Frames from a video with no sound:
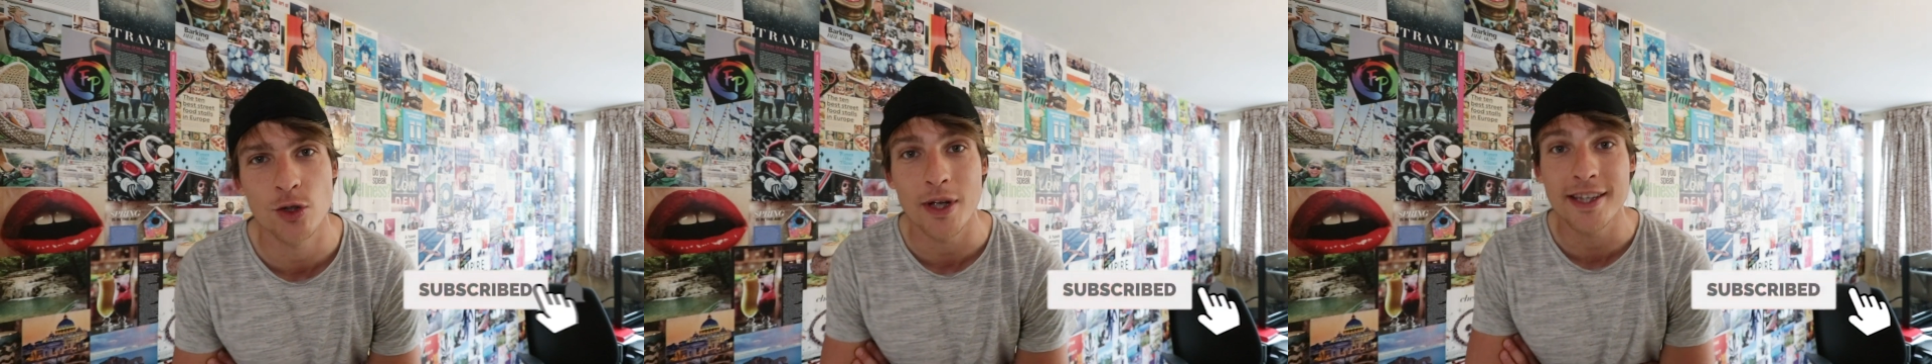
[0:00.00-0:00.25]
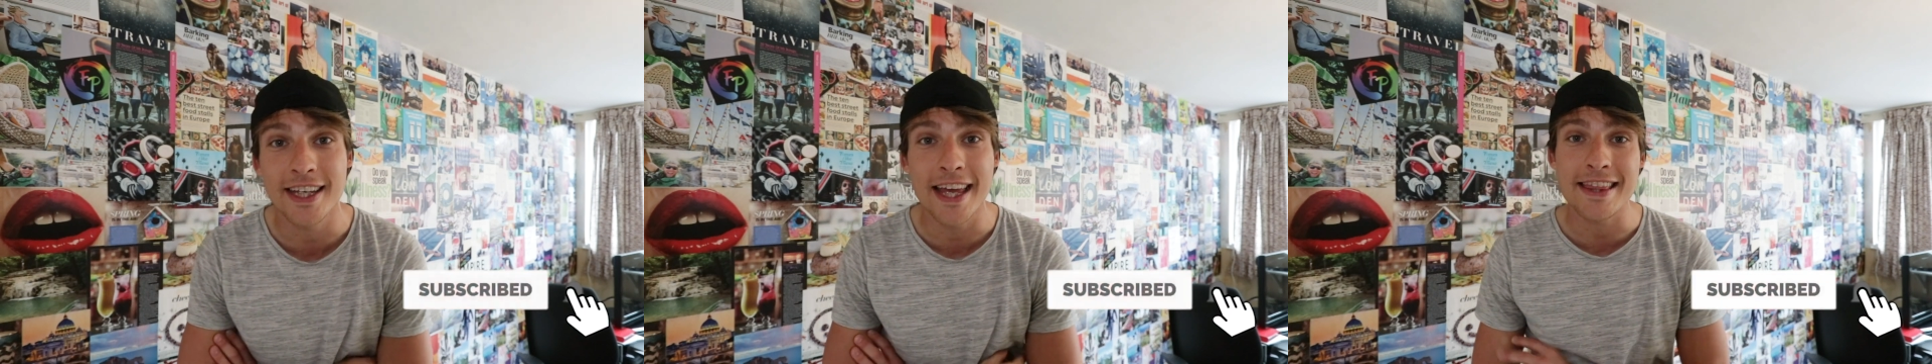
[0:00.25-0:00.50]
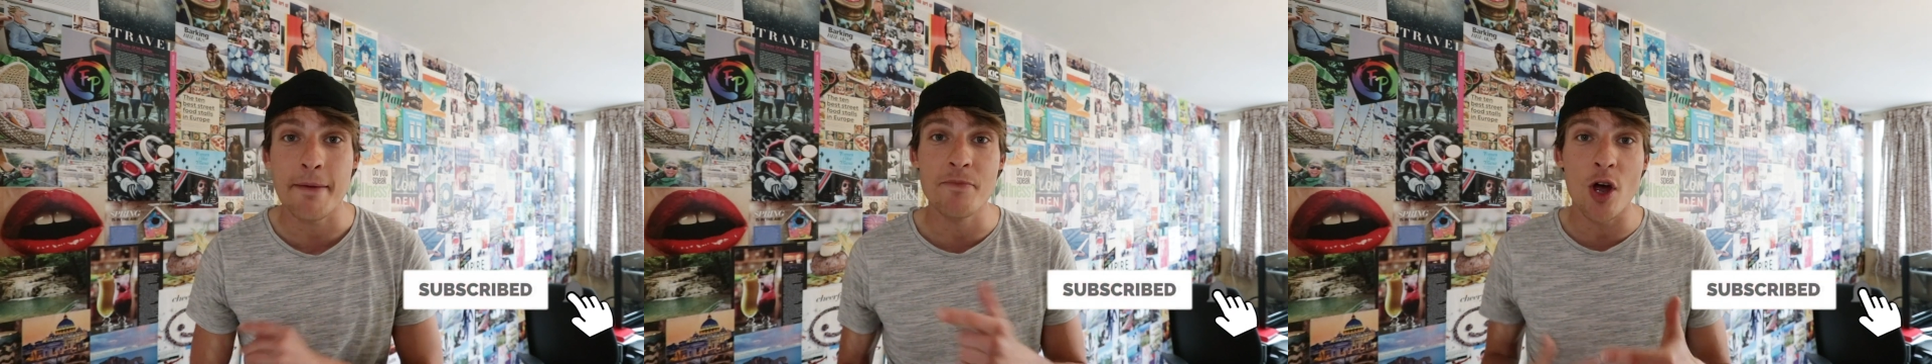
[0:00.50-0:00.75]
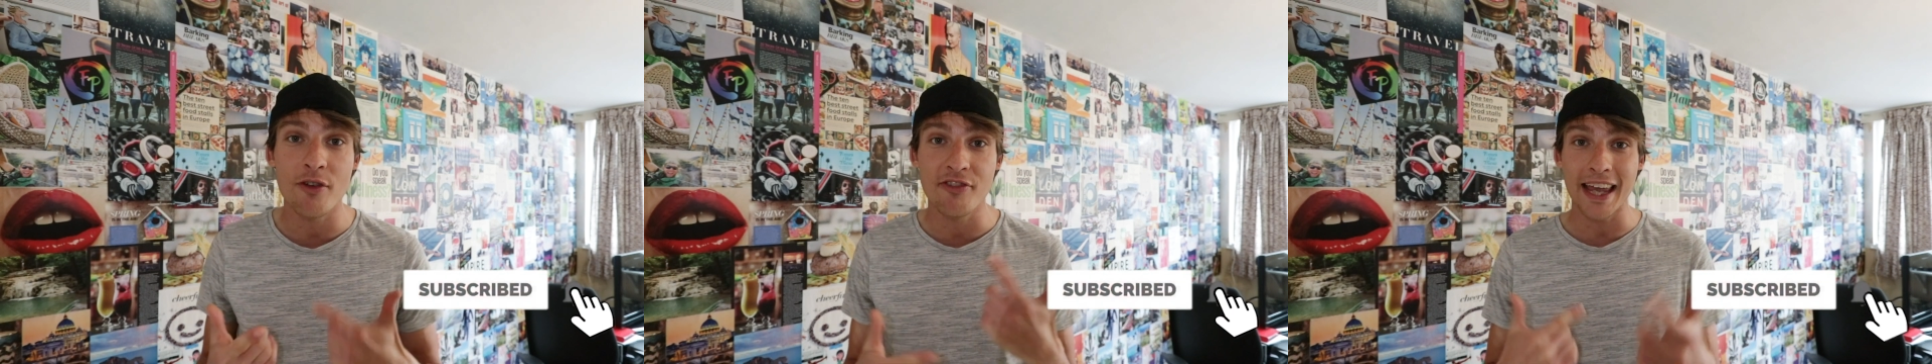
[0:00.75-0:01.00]
to it to get them
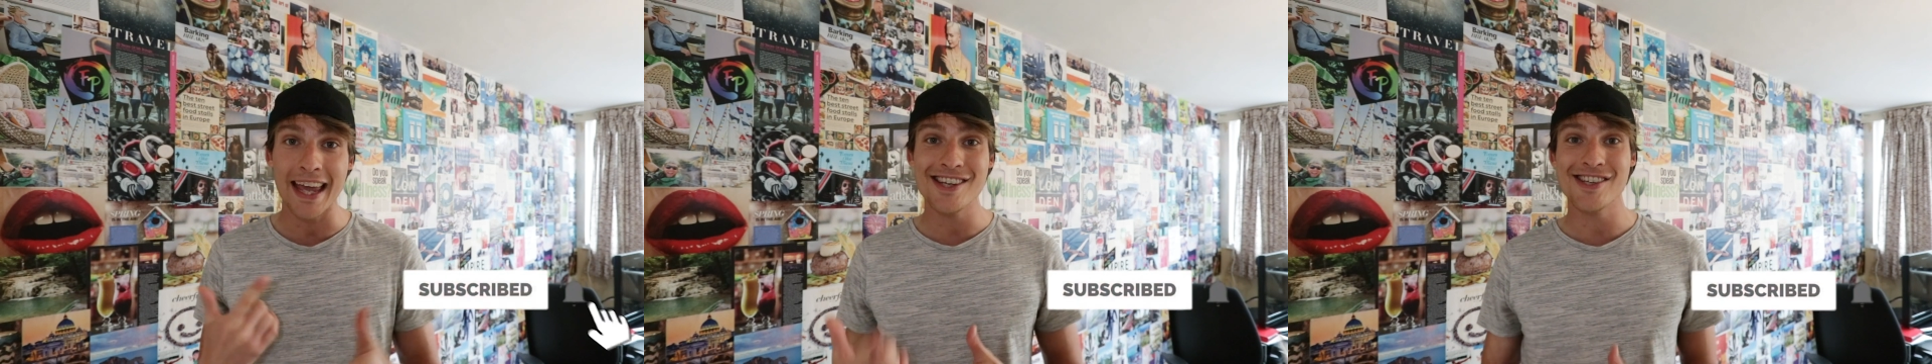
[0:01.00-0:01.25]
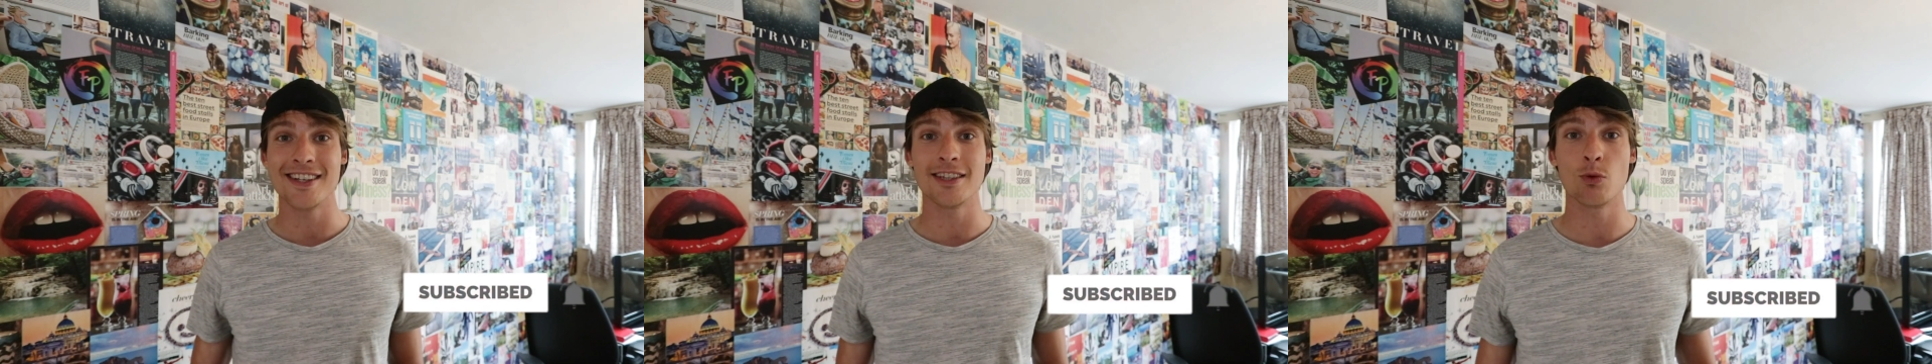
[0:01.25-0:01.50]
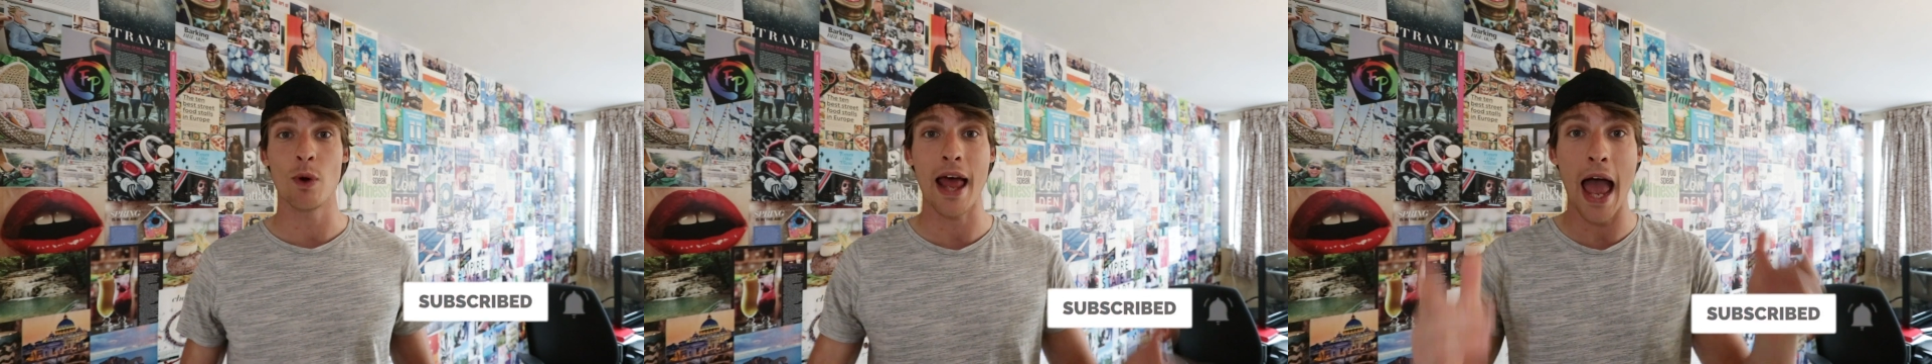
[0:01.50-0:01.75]
notifications when I